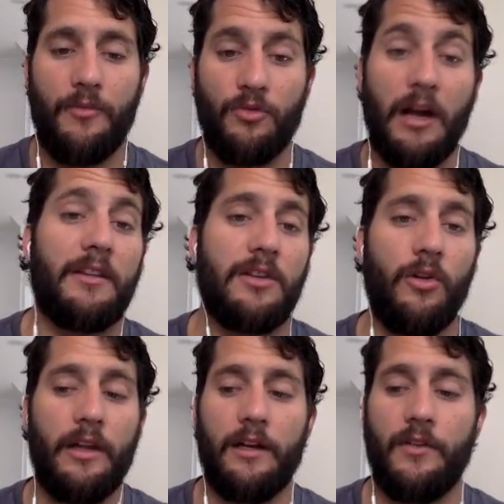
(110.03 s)
throughout this
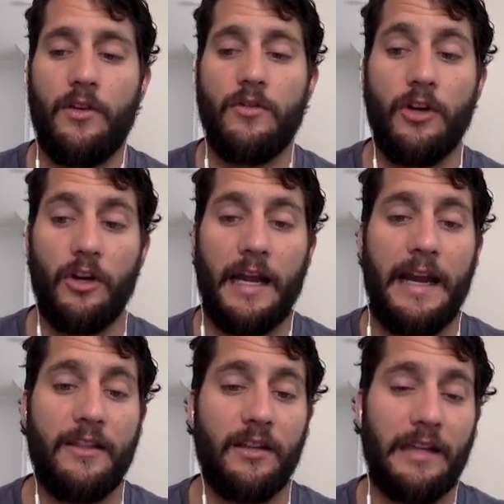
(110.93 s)
whole interview, you're
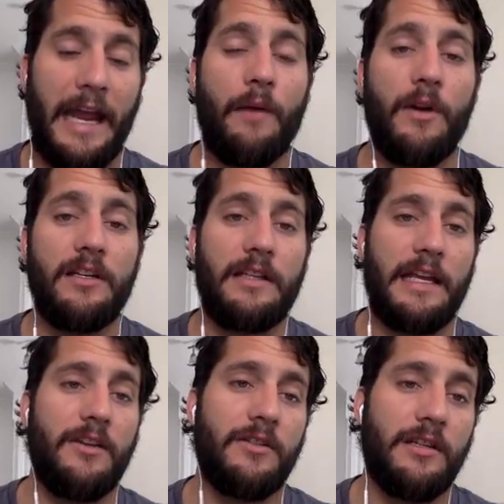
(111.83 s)
getting the language that
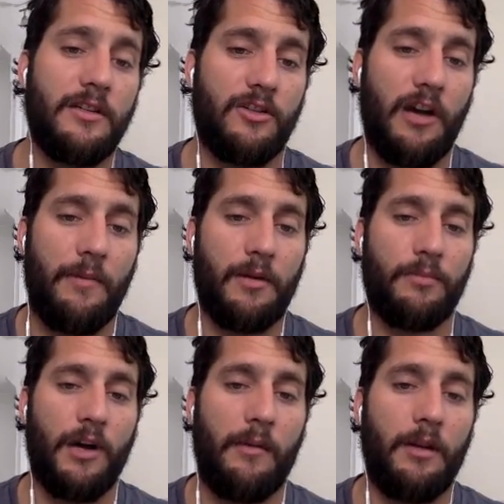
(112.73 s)
they use to describe their
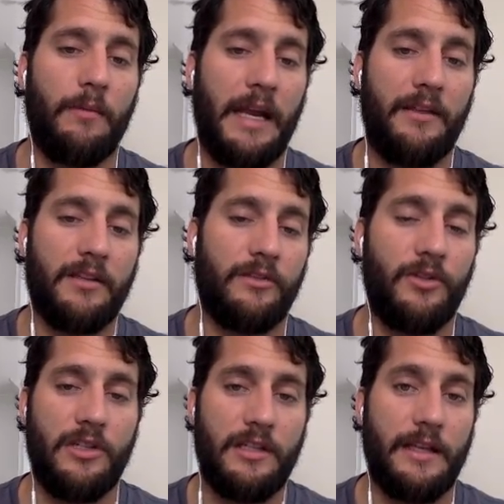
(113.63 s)
problem and the
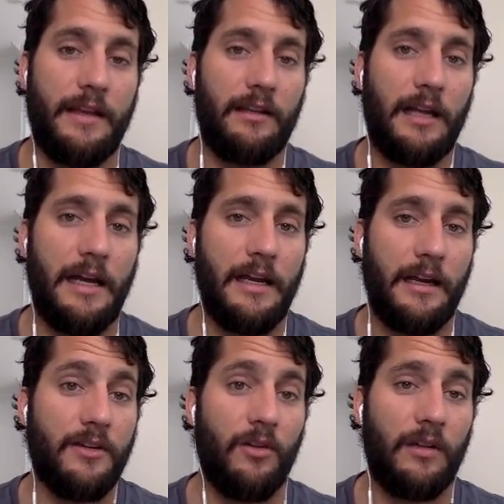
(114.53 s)
solutions that they like
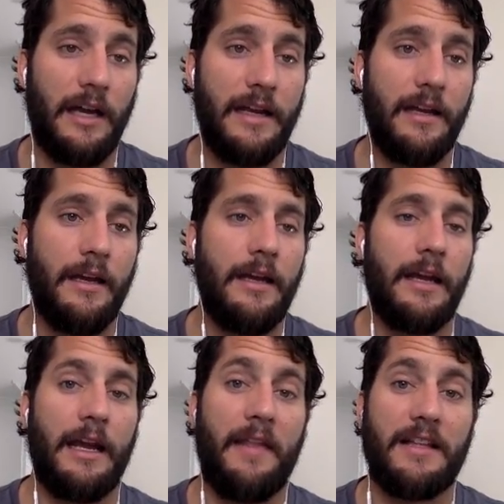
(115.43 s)
and don't like.
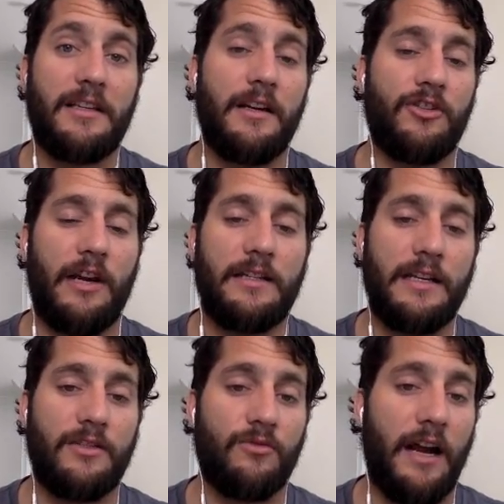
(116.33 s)
And that's going to
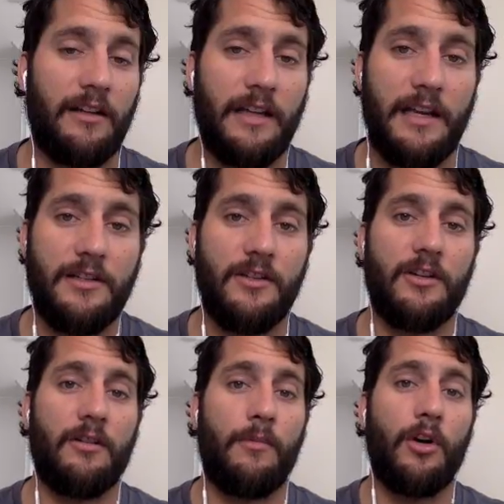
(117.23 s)
translate directly into
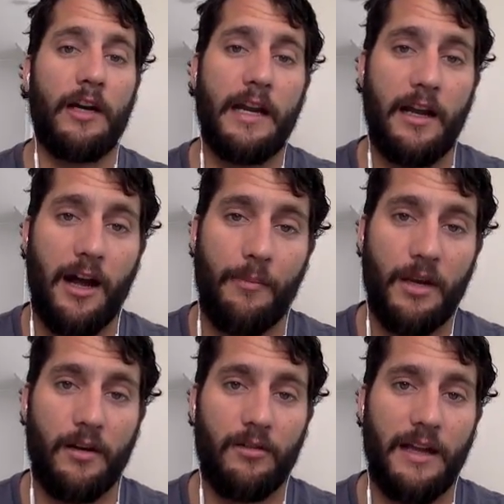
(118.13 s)
your marketing
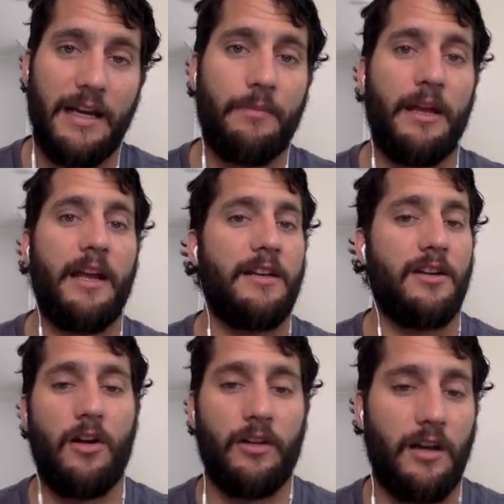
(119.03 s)
copy on your landing page
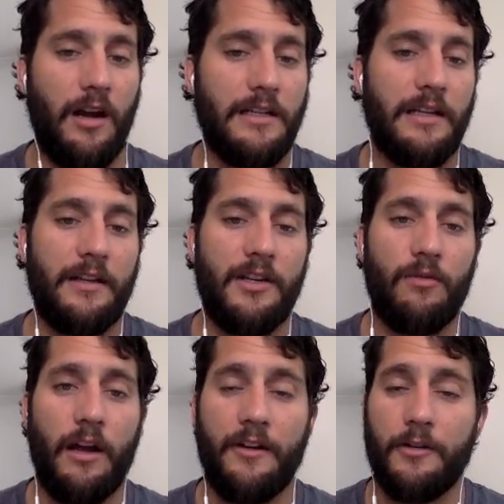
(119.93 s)
and all the content that
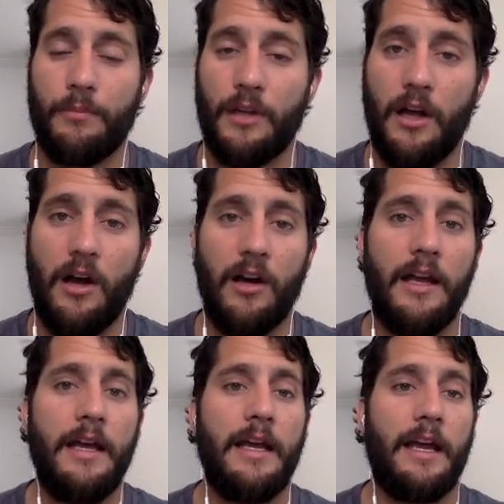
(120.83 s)
you write on your blog
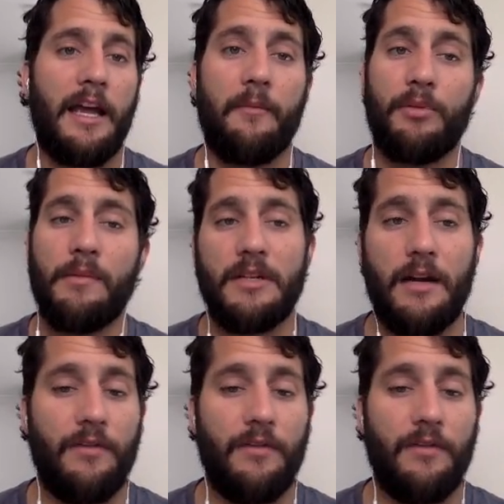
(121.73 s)
and pretty much